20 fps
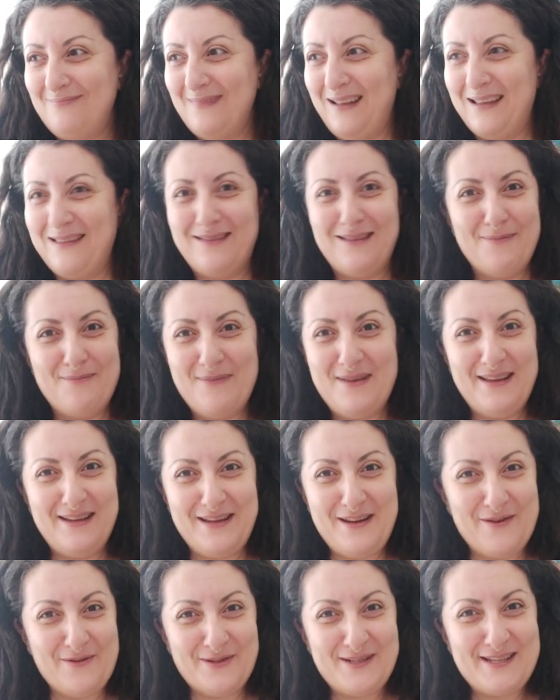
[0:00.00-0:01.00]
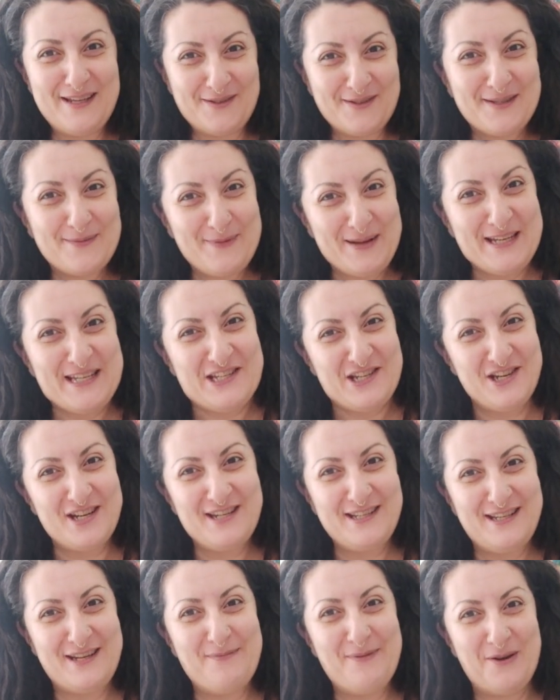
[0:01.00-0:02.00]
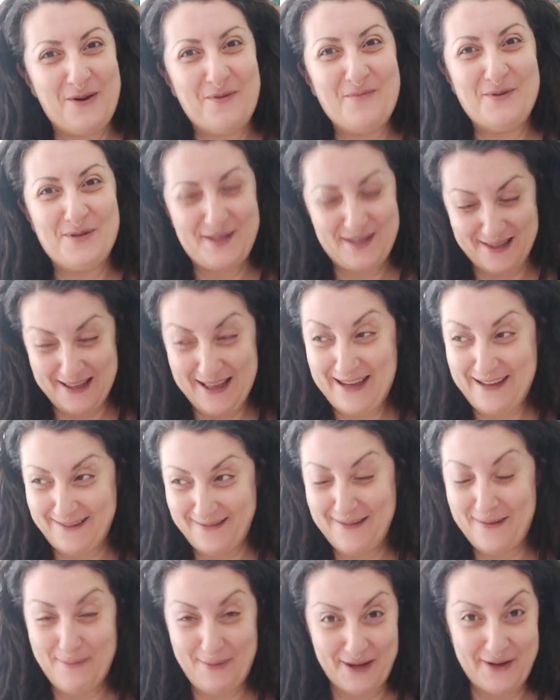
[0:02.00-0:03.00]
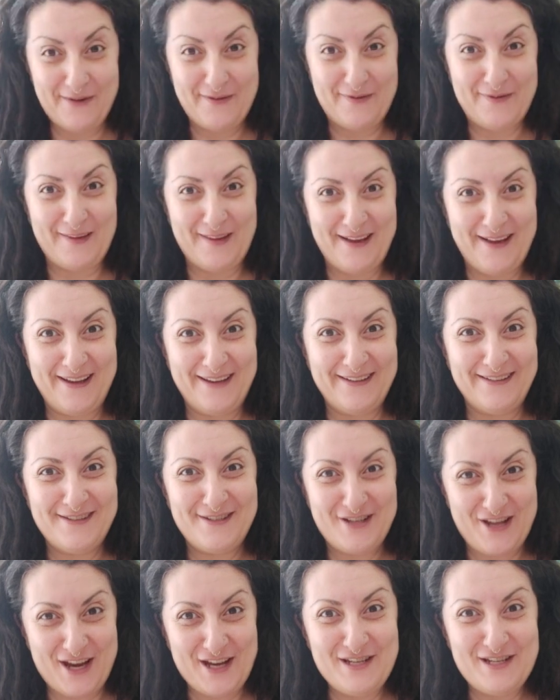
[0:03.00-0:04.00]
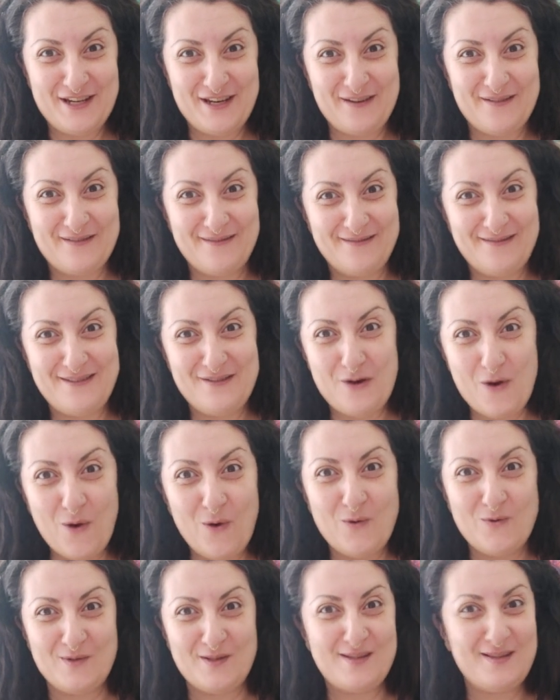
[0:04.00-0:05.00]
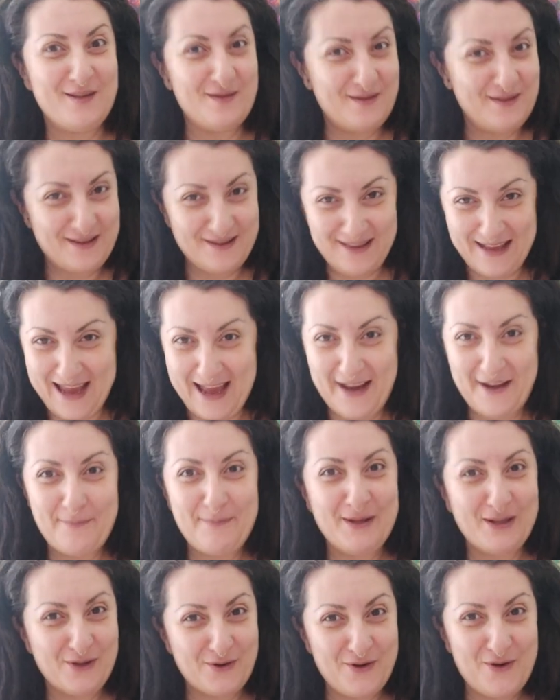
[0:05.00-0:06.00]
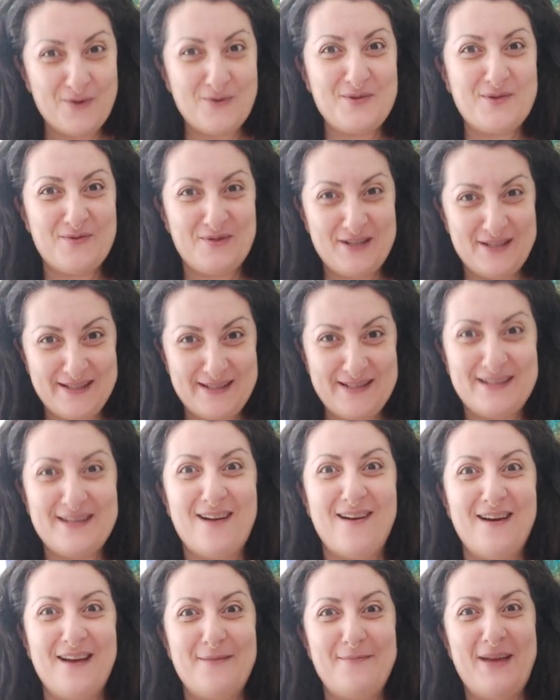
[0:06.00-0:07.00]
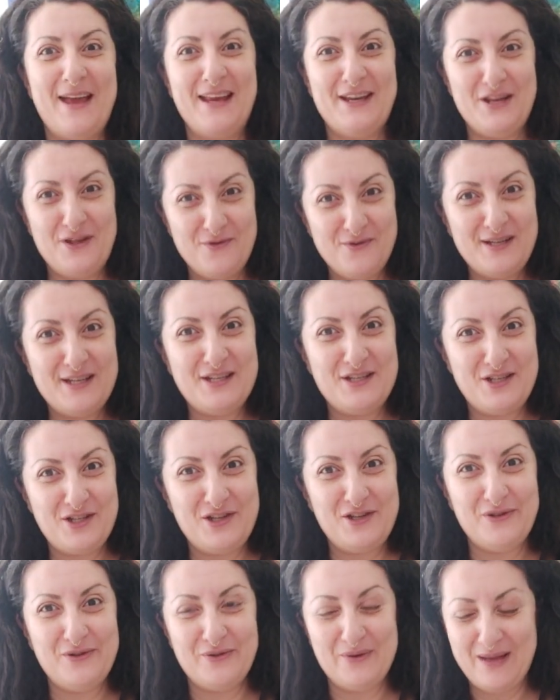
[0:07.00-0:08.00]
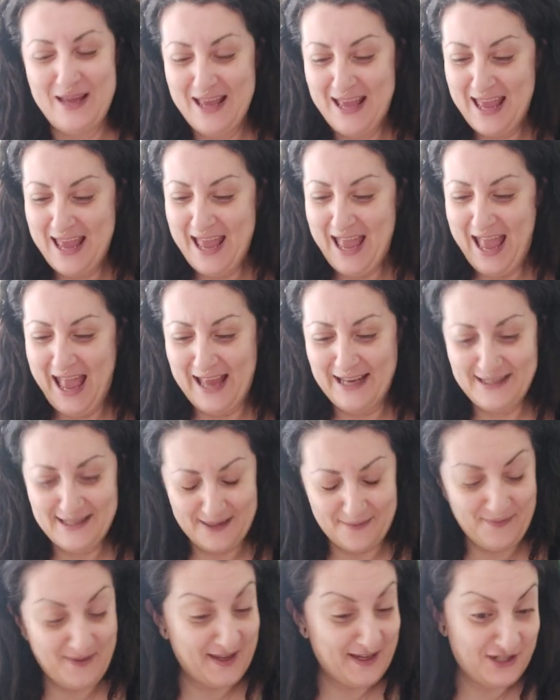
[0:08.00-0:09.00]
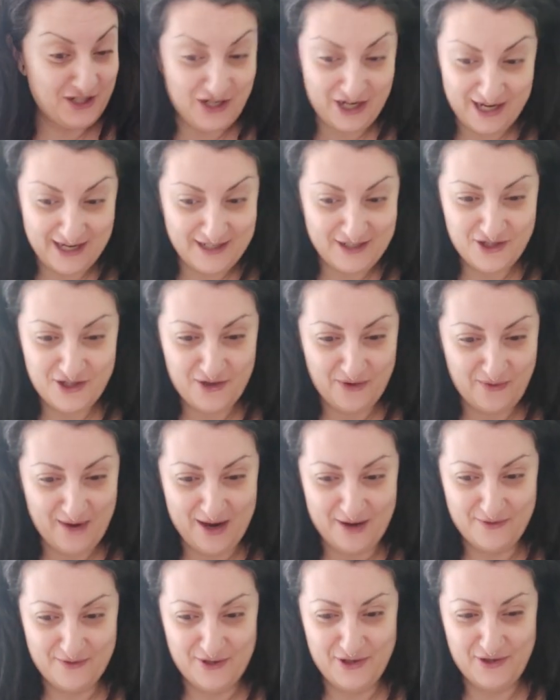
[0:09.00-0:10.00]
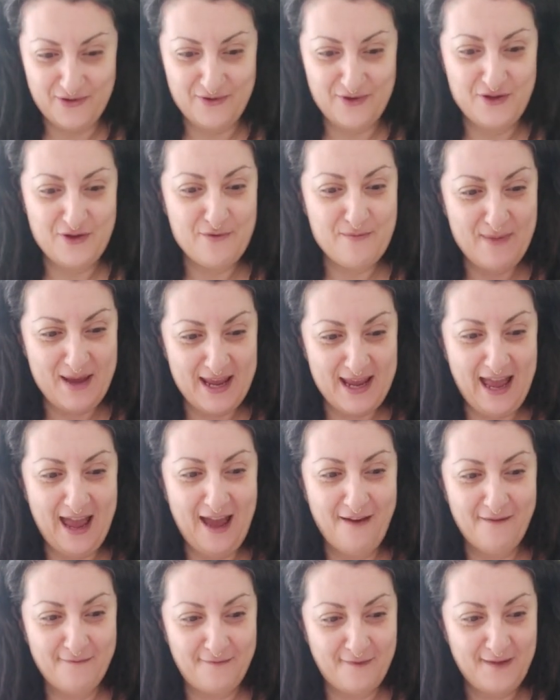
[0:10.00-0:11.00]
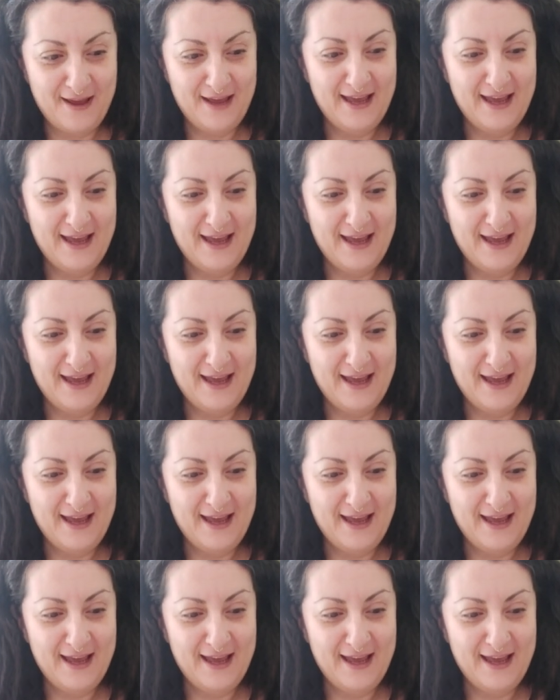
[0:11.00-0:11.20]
it sounds a bit cheesy, but almost like the butterfly changing knows, the caterpillar knows when it's time, and you did too. And something changed around you. You may have